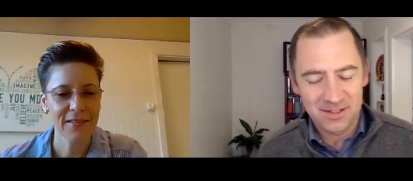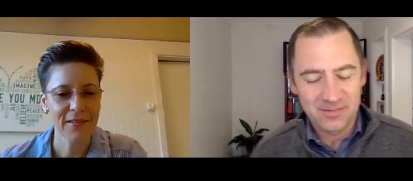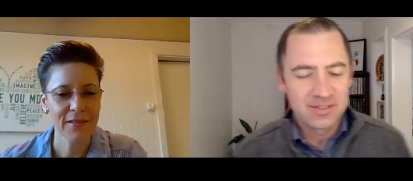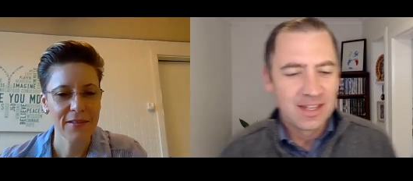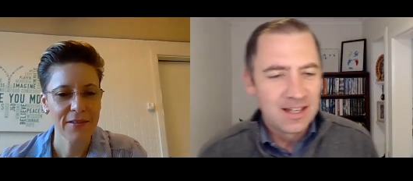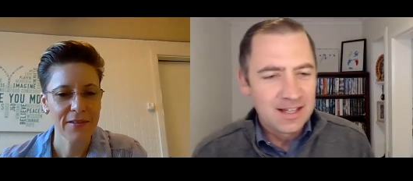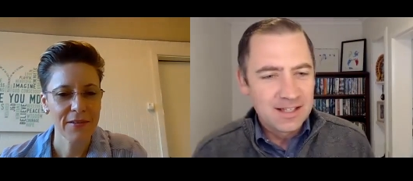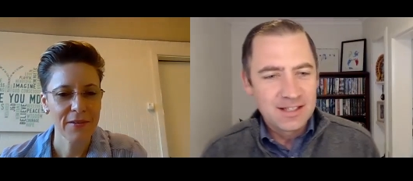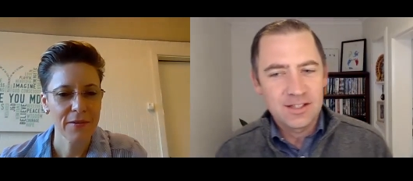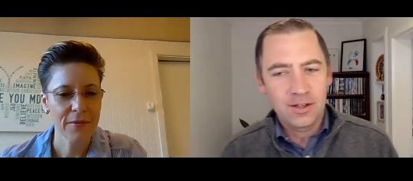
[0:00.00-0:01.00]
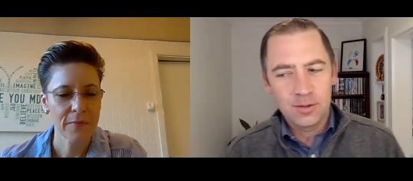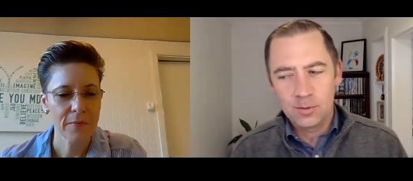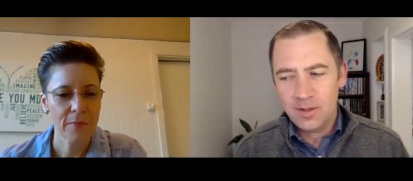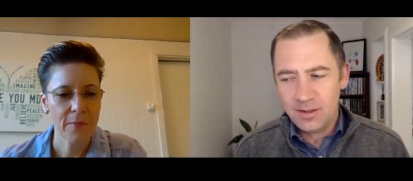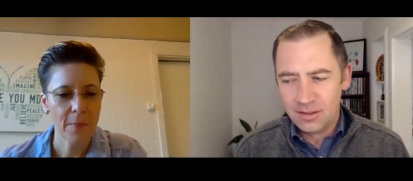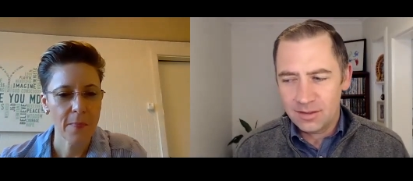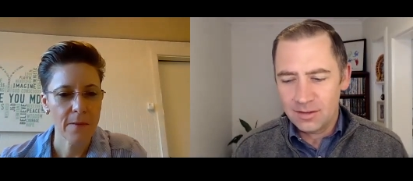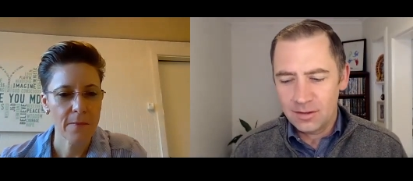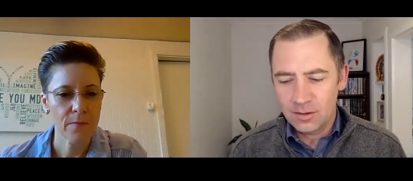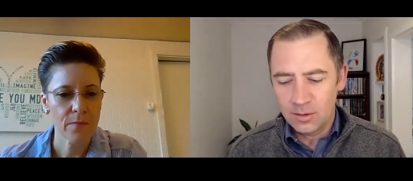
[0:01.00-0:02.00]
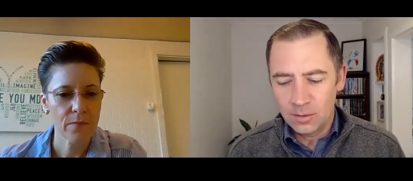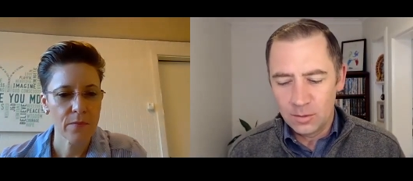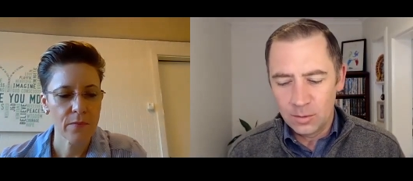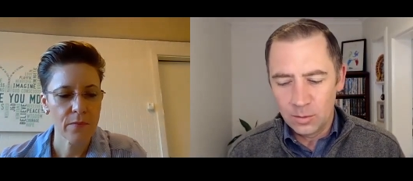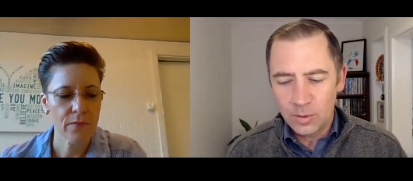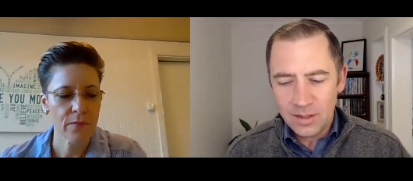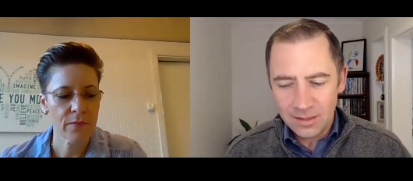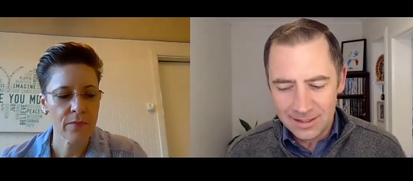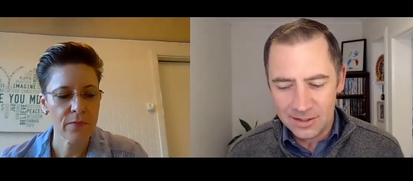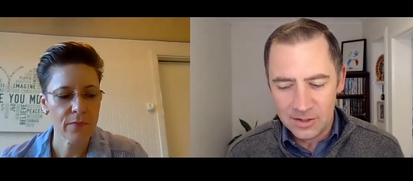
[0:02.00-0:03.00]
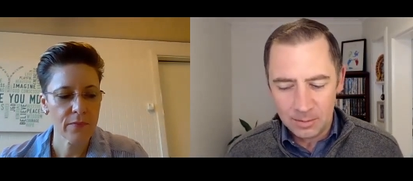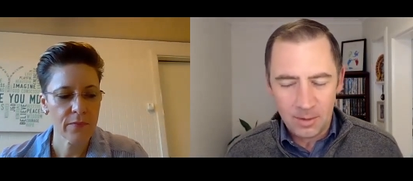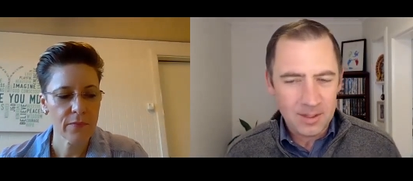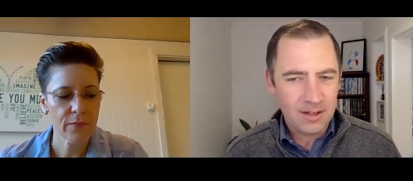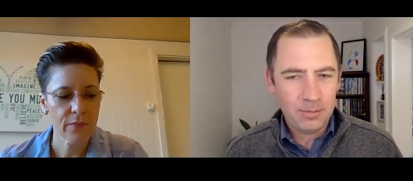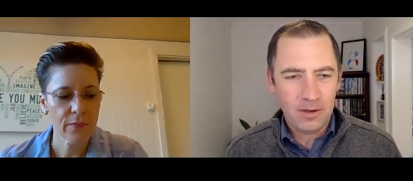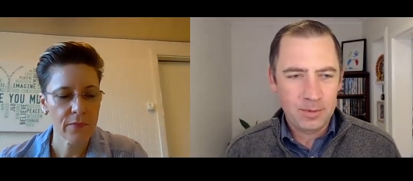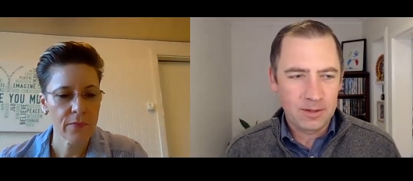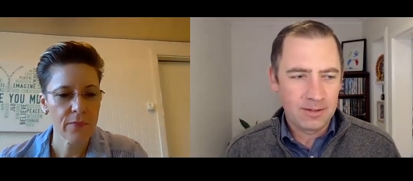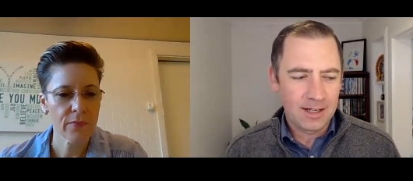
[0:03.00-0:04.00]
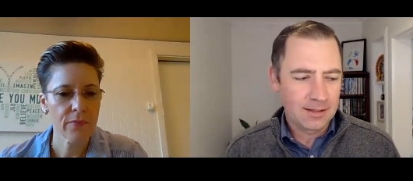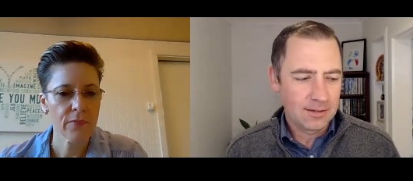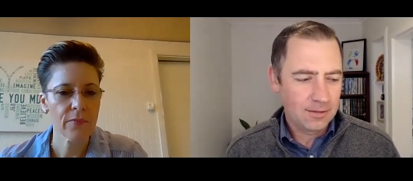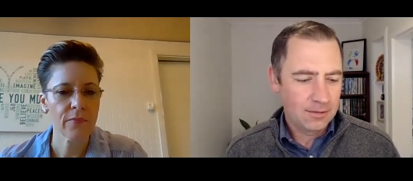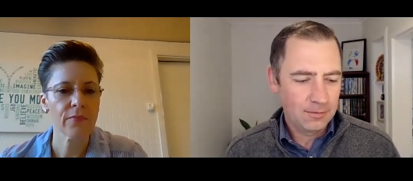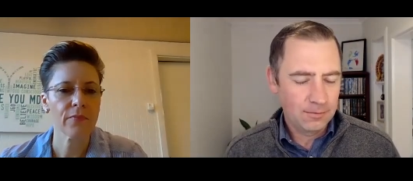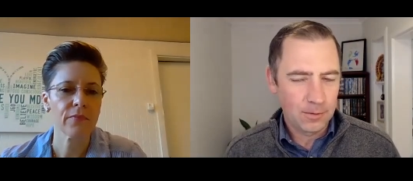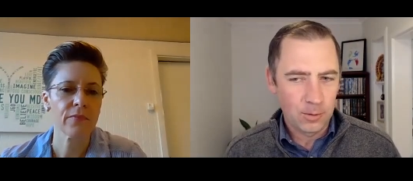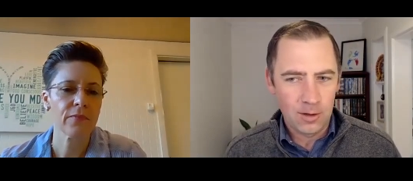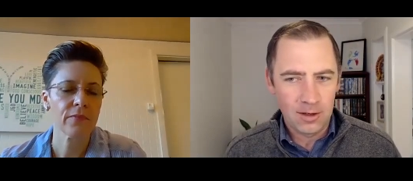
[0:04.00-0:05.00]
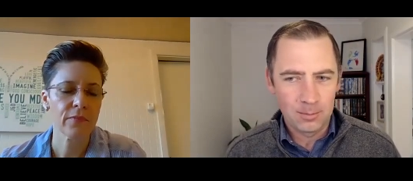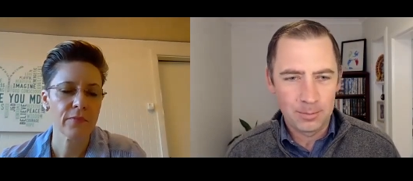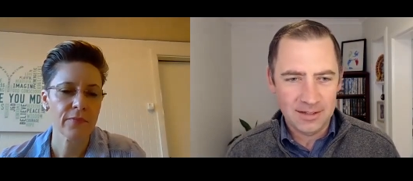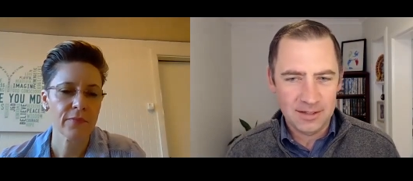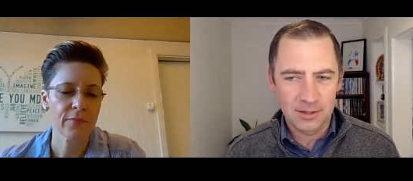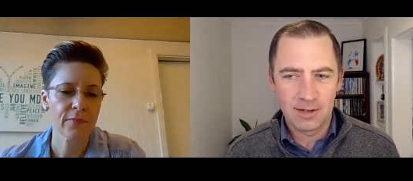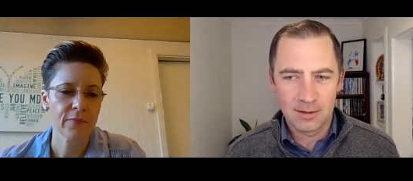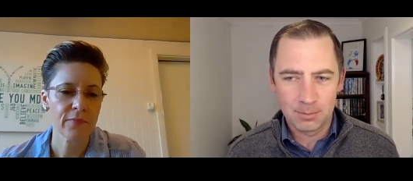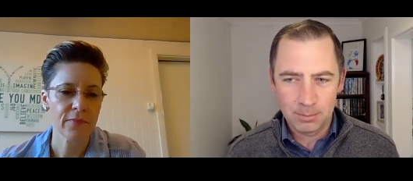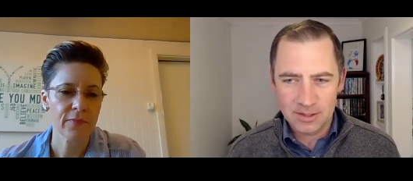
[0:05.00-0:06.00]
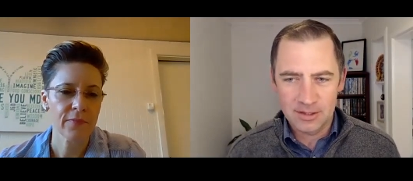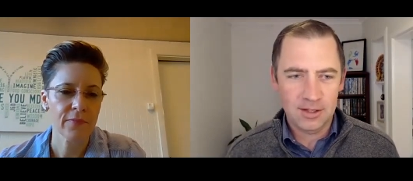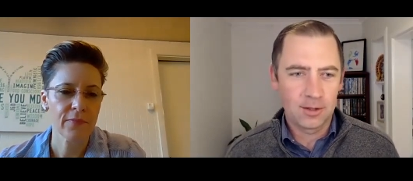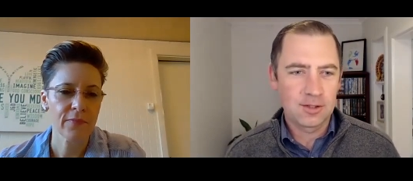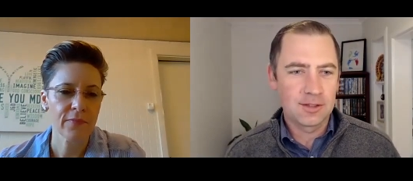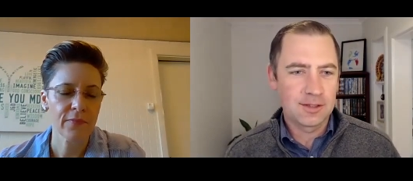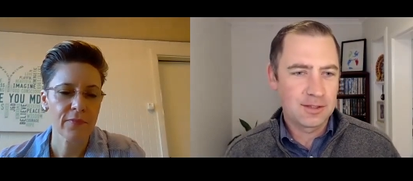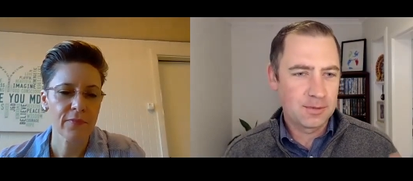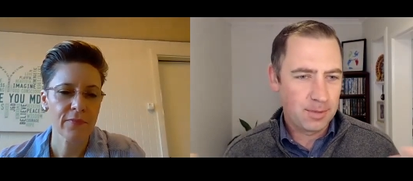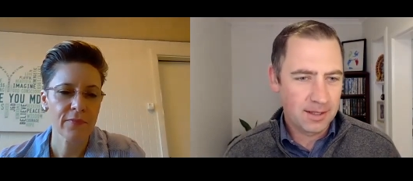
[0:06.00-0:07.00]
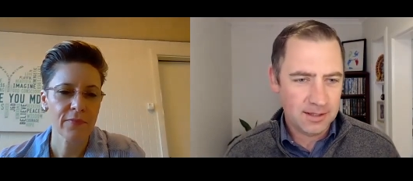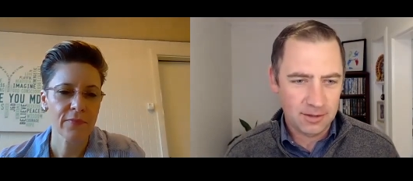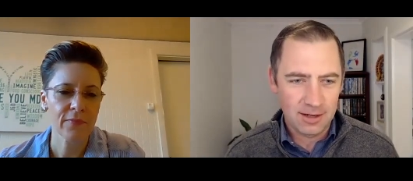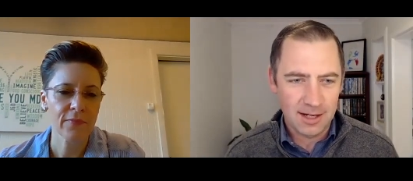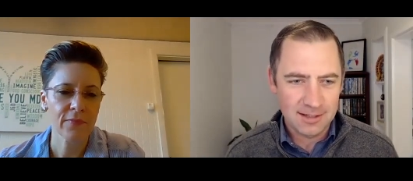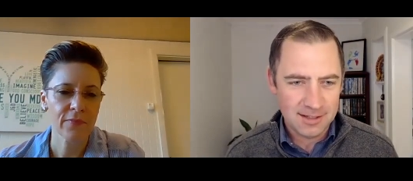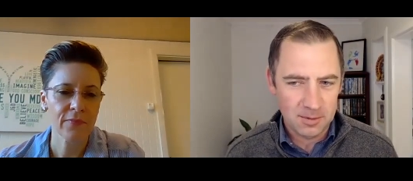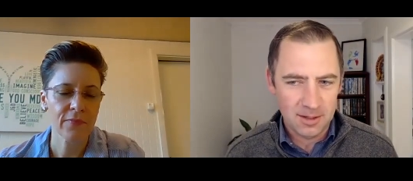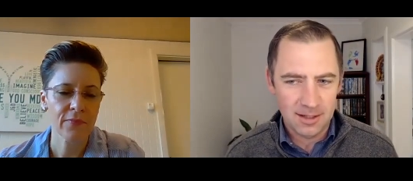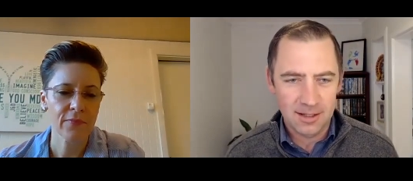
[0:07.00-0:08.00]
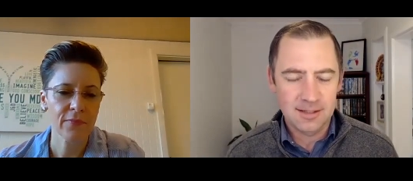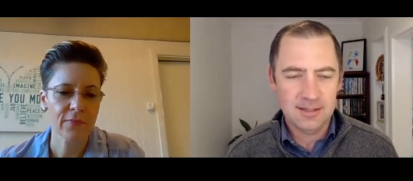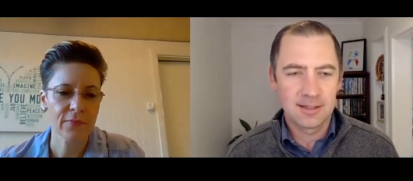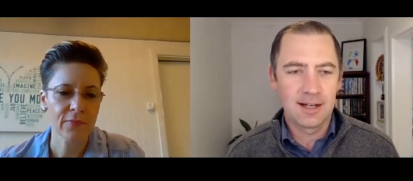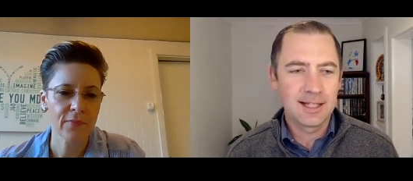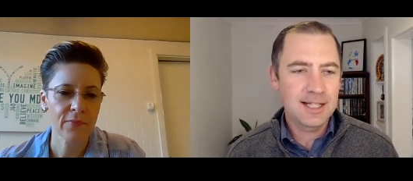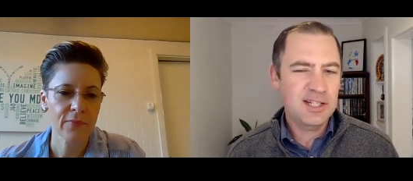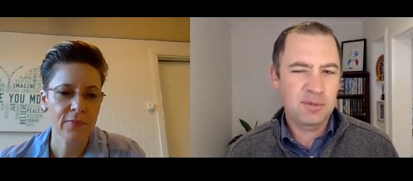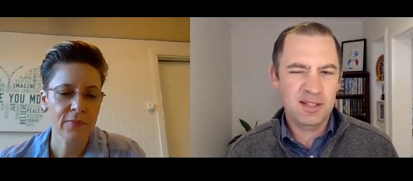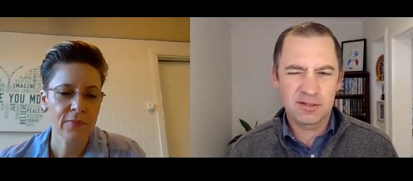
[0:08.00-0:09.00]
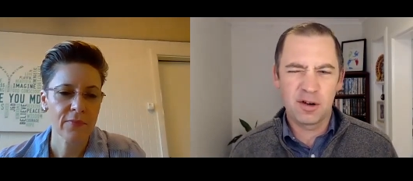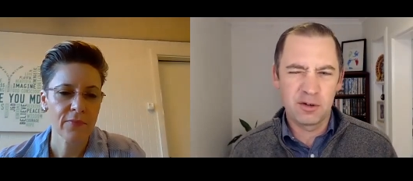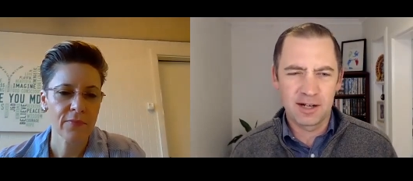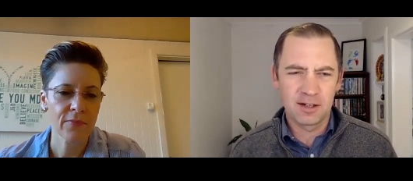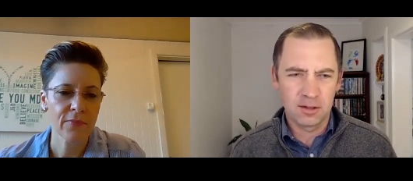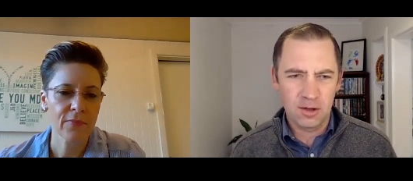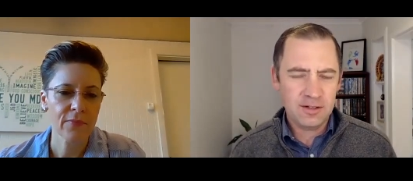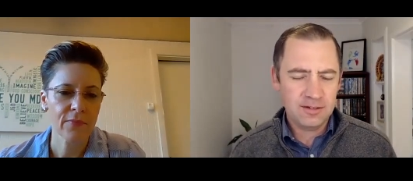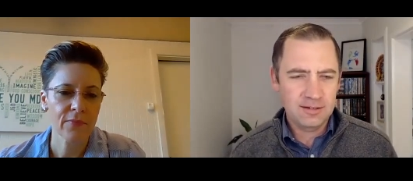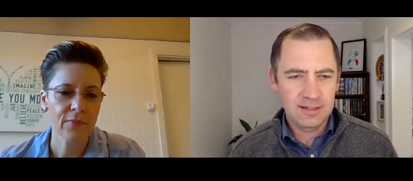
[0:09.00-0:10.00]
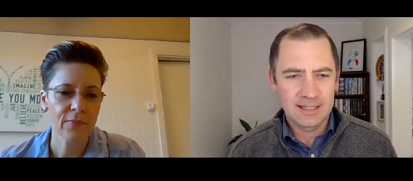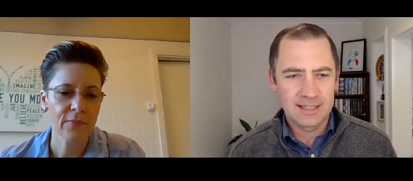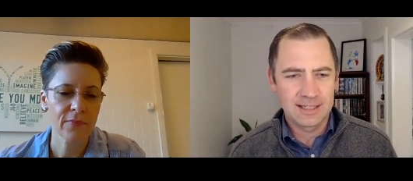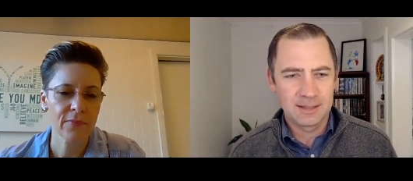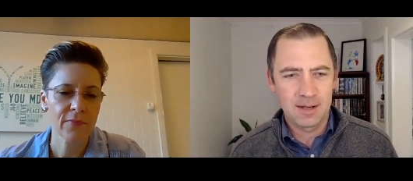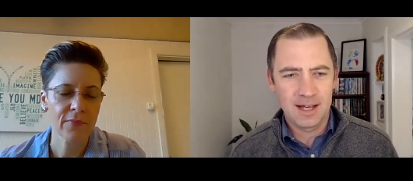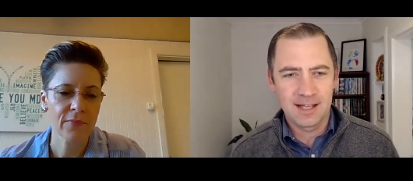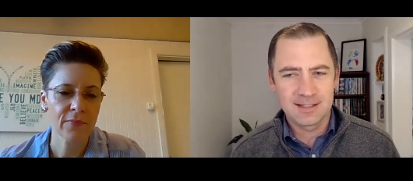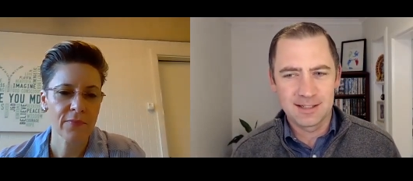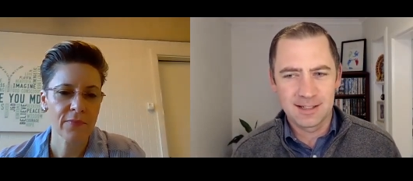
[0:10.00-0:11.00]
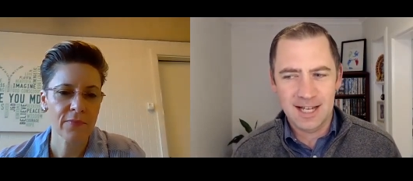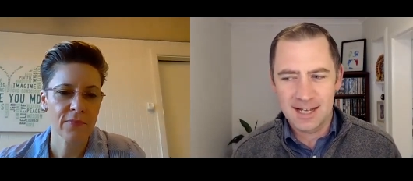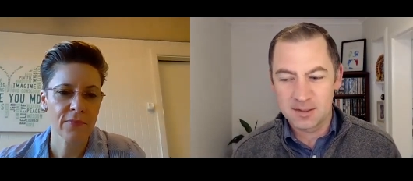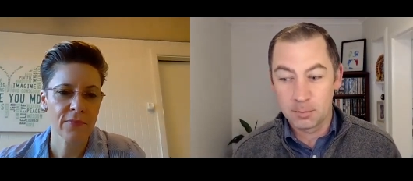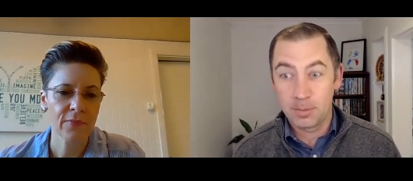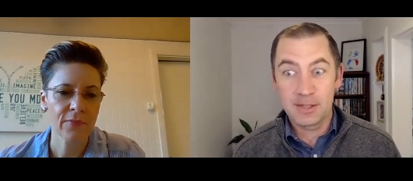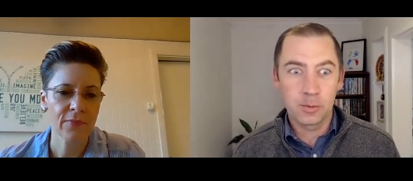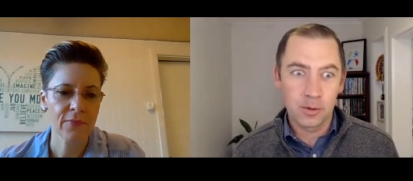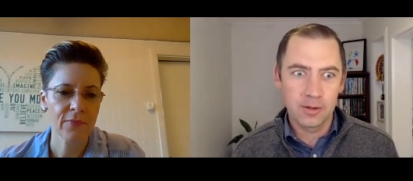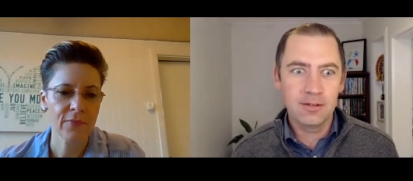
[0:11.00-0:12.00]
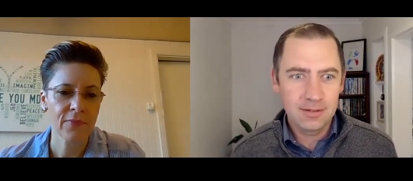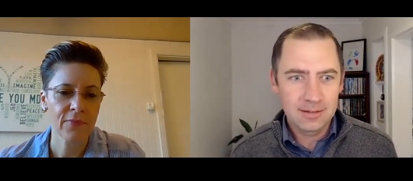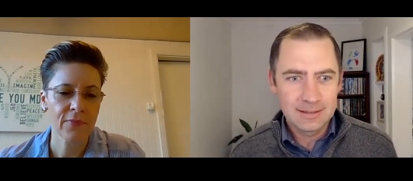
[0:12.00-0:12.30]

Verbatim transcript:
Speaker 1: you go. So with with leadership, I mean, I've I've been around for a while, bouncing around business coaches, bouncing around seminars, and, and leadership gets thrown around a lot um, as a as a buzzword.